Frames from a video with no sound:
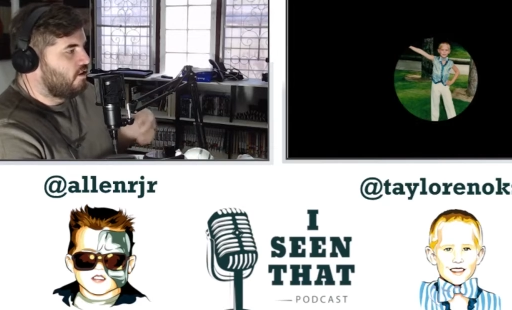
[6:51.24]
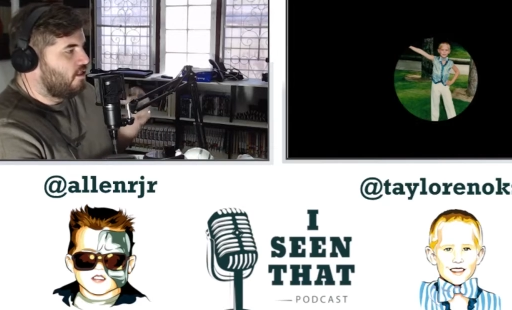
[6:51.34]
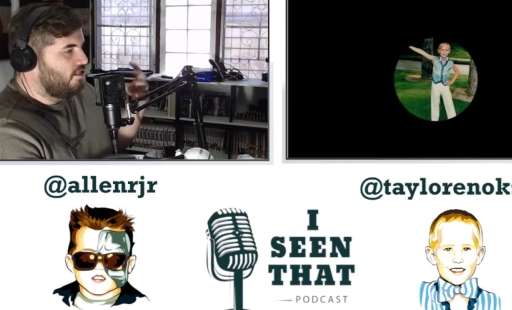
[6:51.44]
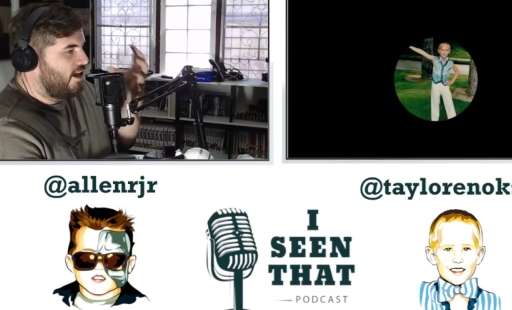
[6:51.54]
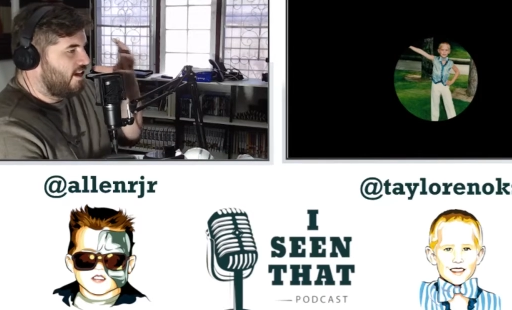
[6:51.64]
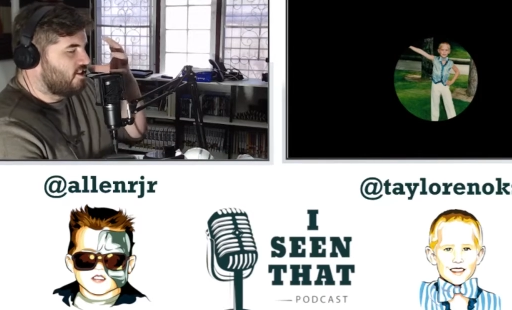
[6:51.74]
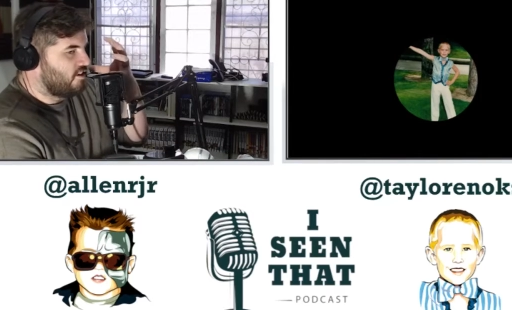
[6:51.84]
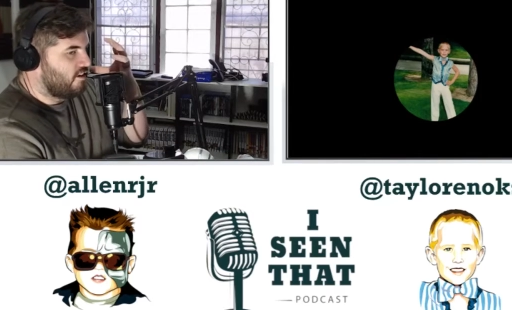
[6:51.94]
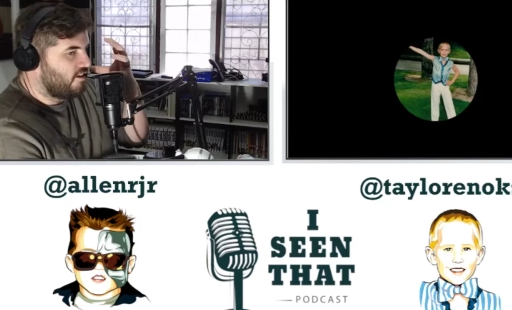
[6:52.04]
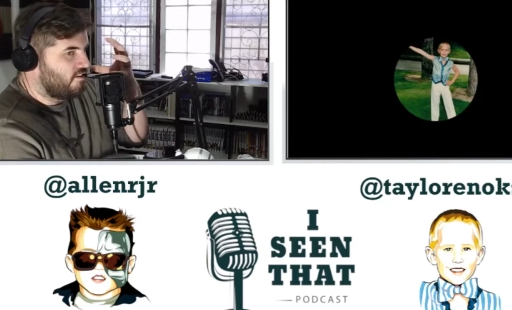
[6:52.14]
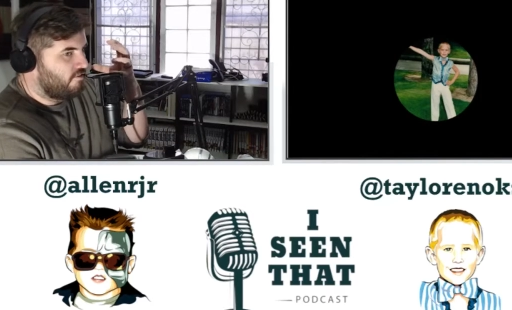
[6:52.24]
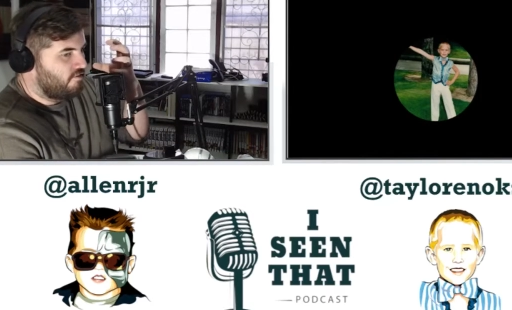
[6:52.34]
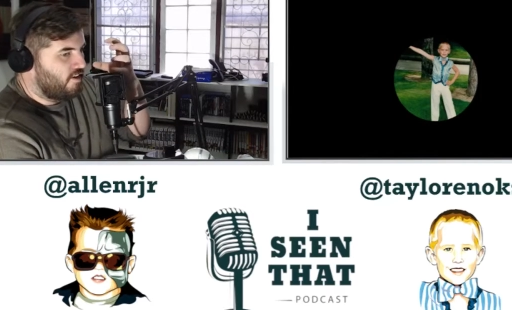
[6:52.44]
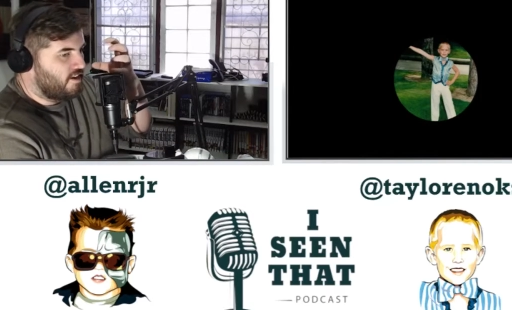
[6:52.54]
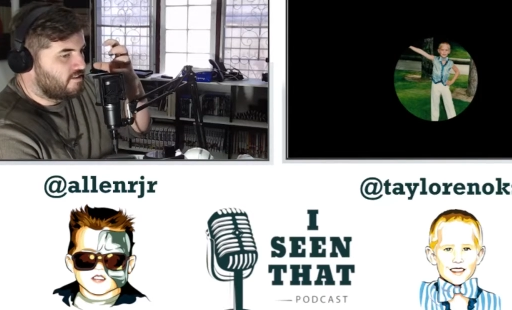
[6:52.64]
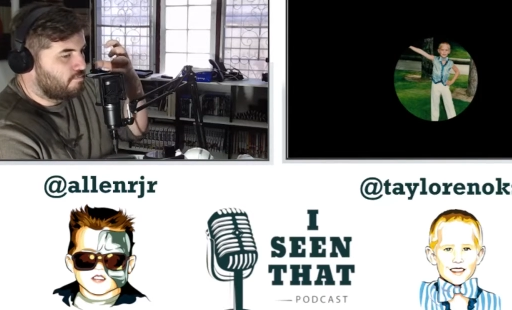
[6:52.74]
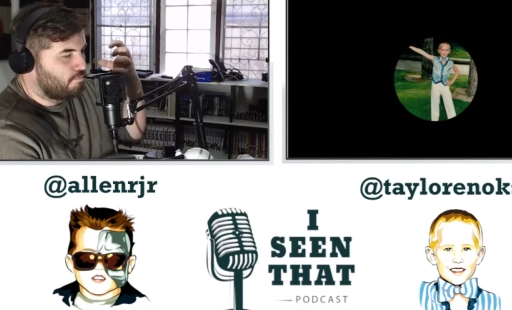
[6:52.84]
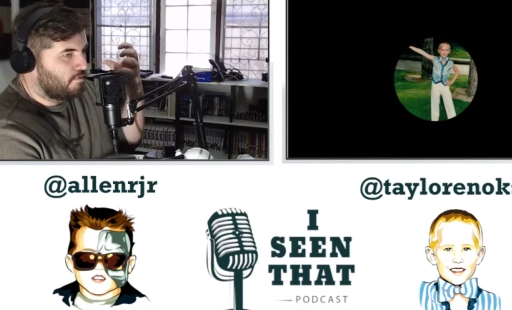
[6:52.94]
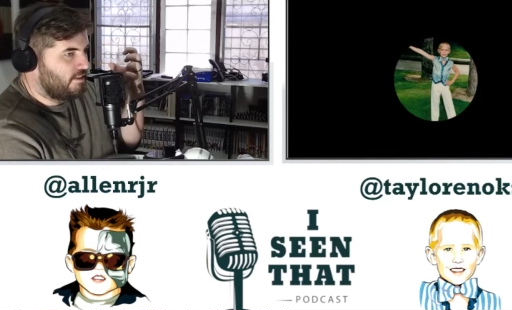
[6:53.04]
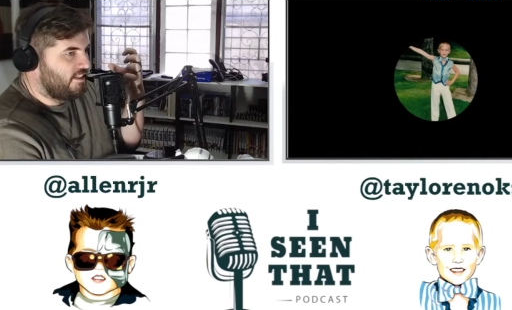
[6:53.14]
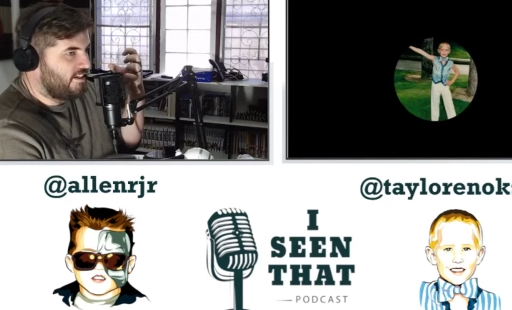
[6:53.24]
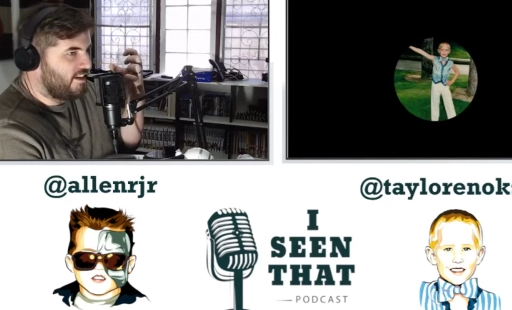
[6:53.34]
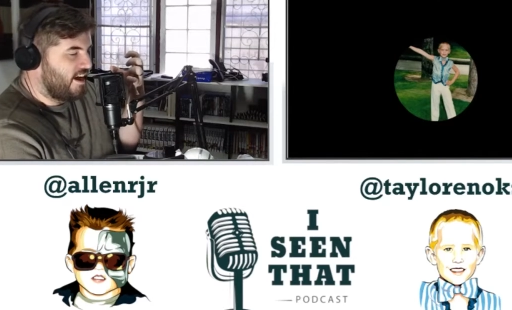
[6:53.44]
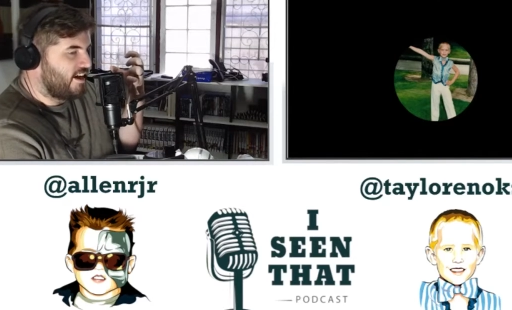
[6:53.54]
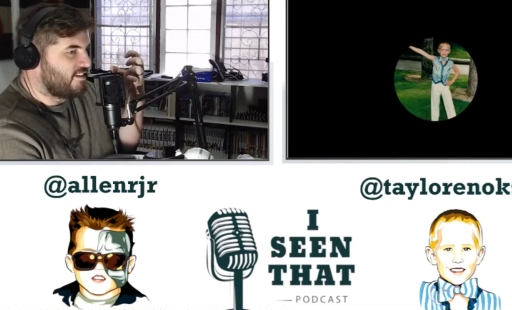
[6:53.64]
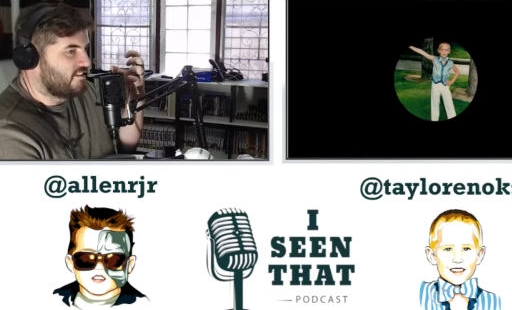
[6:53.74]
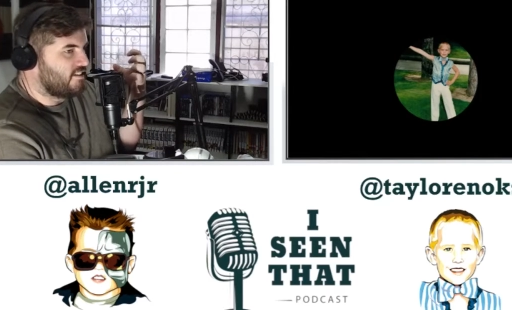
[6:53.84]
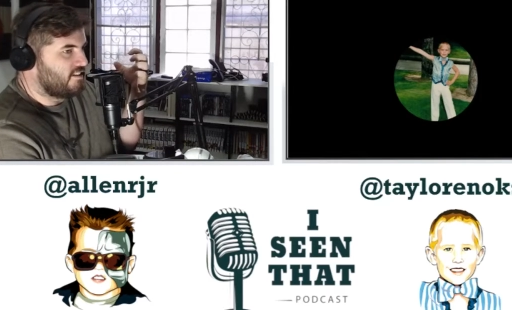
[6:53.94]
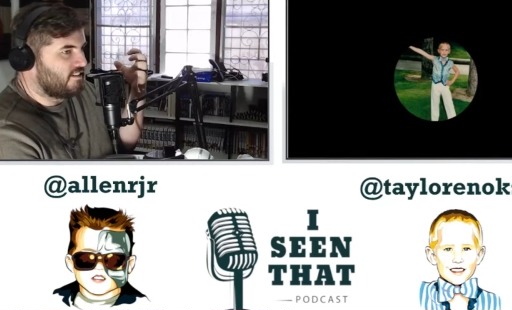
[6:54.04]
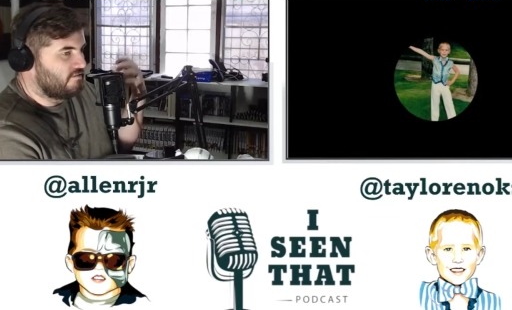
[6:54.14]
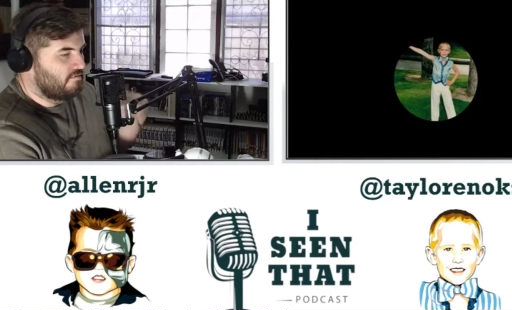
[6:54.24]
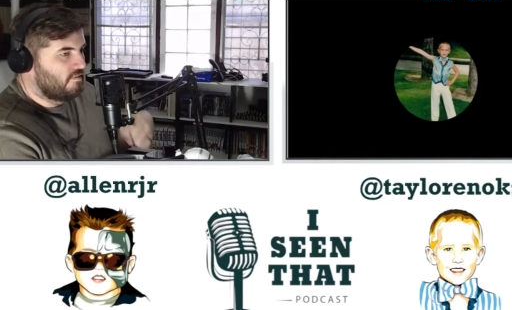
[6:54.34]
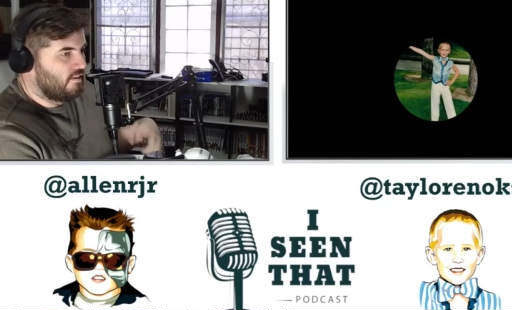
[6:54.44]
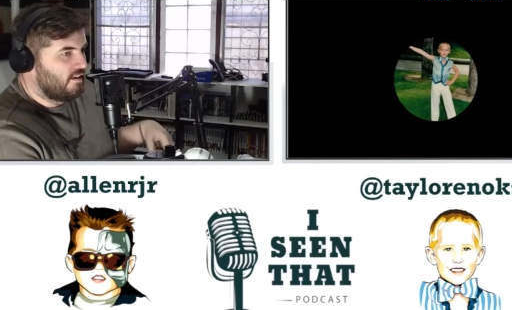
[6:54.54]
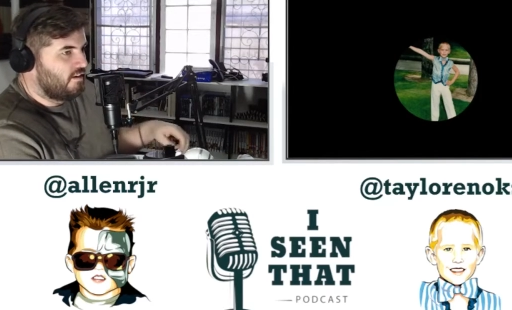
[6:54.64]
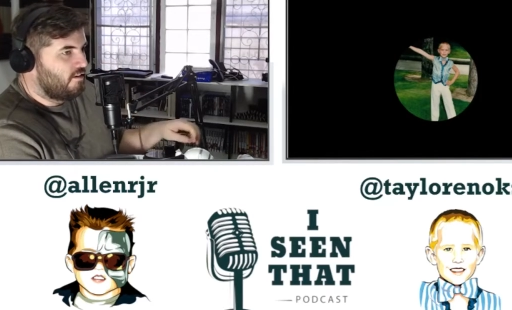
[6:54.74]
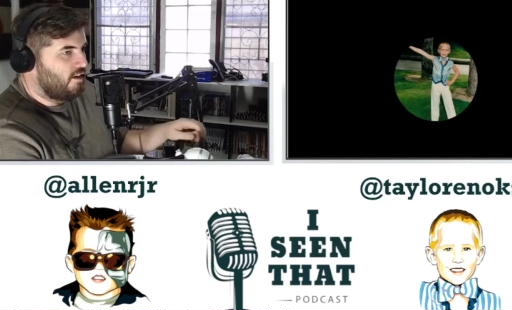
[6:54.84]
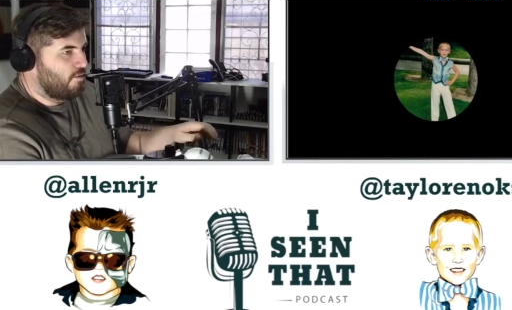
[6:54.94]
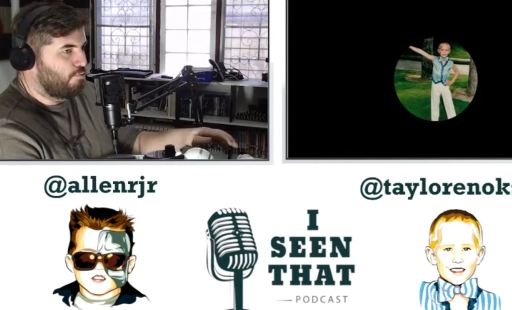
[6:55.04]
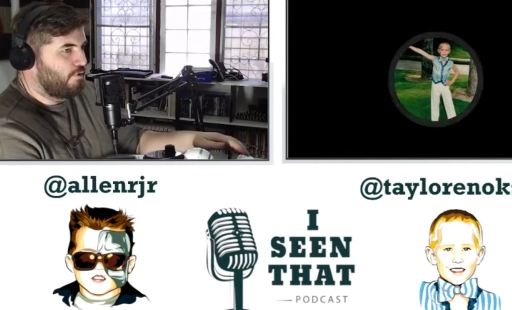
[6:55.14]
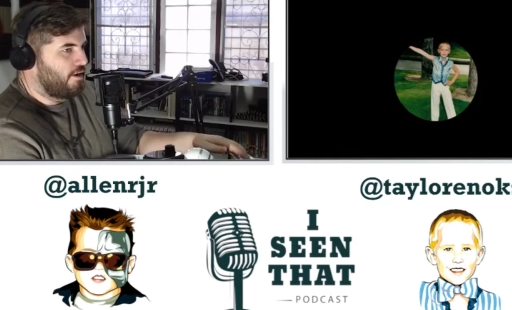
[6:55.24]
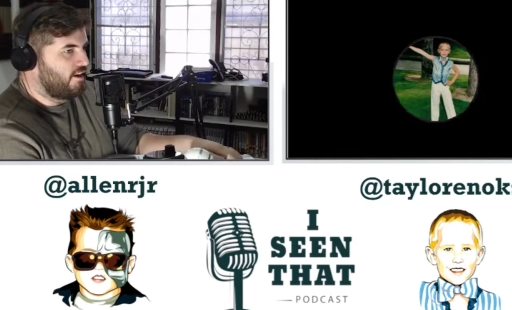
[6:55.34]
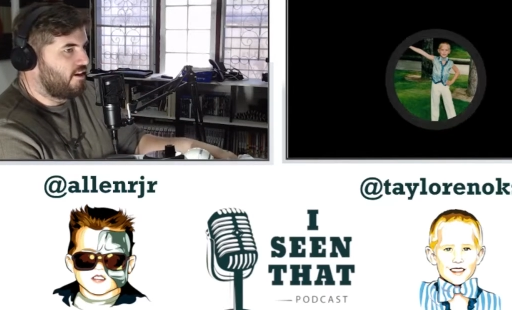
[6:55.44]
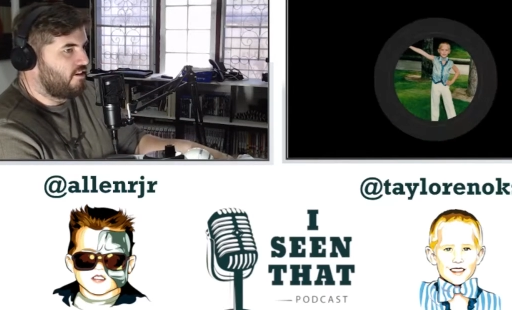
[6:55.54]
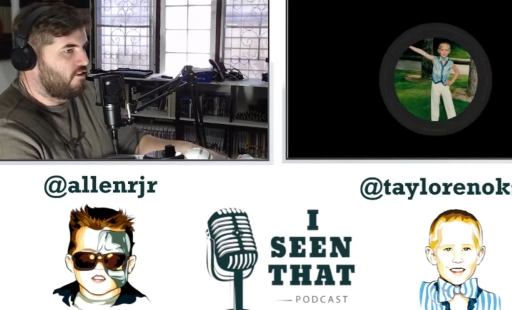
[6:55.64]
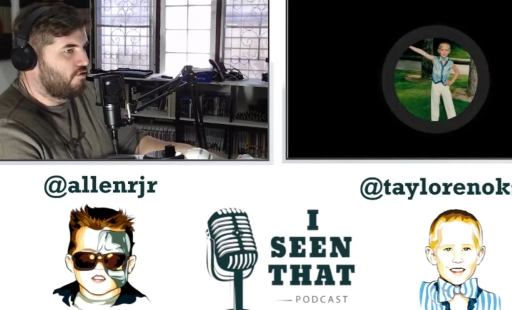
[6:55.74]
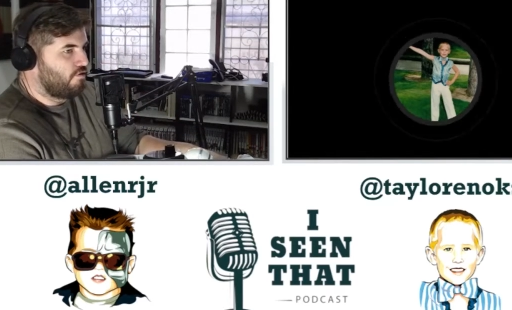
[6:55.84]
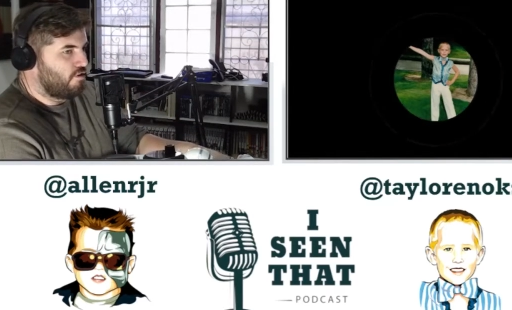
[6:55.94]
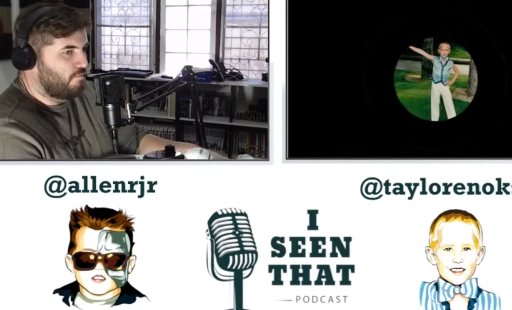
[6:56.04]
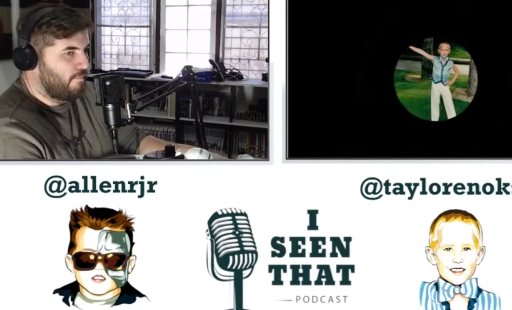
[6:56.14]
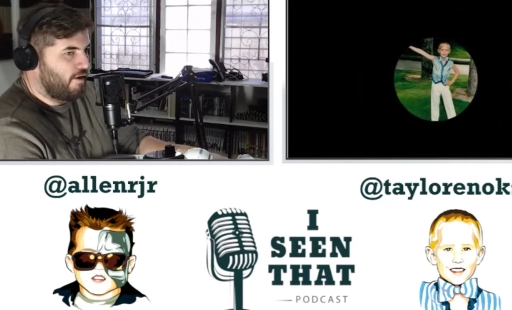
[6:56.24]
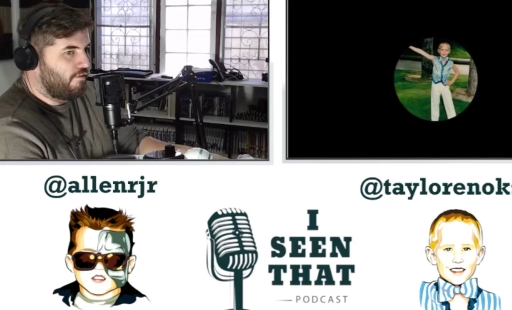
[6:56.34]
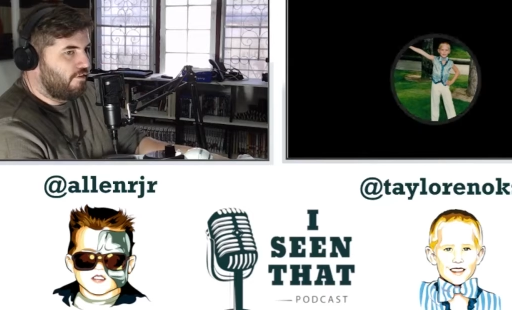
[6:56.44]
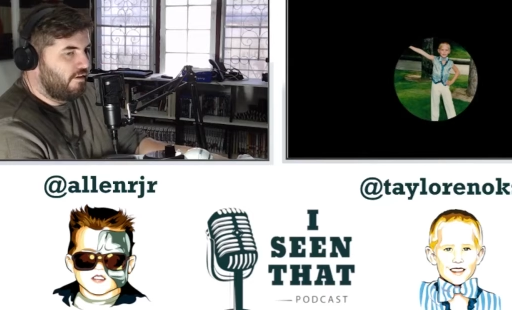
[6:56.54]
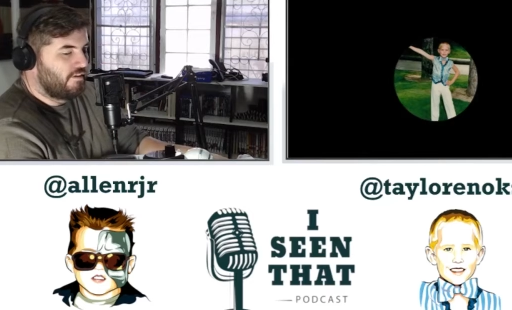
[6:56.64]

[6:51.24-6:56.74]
Speaker 1: latching on your face, bleeding acid, and impregnating oh, you through your mouth.